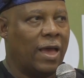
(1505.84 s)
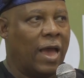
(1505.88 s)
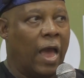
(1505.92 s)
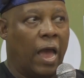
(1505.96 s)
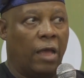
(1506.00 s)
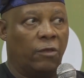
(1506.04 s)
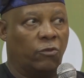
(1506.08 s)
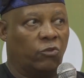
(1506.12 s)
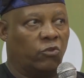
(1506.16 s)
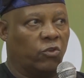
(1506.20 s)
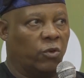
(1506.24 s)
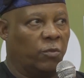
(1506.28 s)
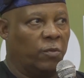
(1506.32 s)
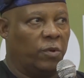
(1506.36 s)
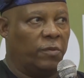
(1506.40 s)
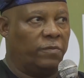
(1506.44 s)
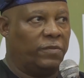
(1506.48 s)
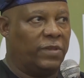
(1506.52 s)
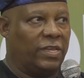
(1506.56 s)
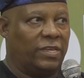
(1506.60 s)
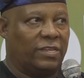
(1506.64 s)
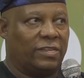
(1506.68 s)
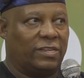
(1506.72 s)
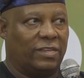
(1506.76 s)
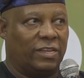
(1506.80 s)
And some
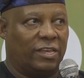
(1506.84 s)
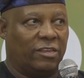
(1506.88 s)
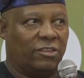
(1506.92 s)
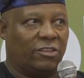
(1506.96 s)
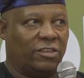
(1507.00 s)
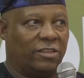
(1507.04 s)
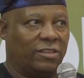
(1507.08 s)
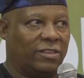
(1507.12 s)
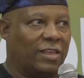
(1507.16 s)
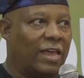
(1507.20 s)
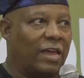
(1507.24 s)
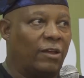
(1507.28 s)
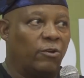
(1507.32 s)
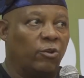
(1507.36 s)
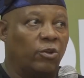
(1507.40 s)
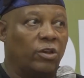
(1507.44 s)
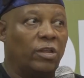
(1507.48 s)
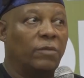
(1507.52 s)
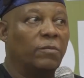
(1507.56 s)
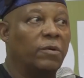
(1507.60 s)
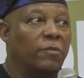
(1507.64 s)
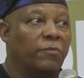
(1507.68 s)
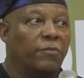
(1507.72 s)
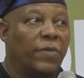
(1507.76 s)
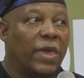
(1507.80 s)
of these nations are not
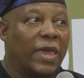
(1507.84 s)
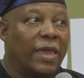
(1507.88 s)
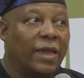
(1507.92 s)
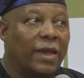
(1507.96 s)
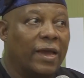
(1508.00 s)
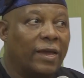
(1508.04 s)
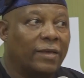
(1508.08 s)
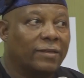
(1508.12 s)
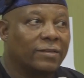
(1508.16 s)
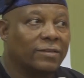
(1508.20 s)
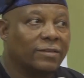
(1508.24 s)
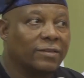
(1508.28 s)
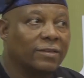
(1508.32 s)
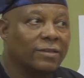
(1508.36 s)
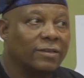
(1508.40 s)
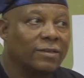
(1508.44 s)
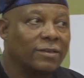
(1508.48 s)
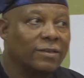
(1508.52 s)
even paying us.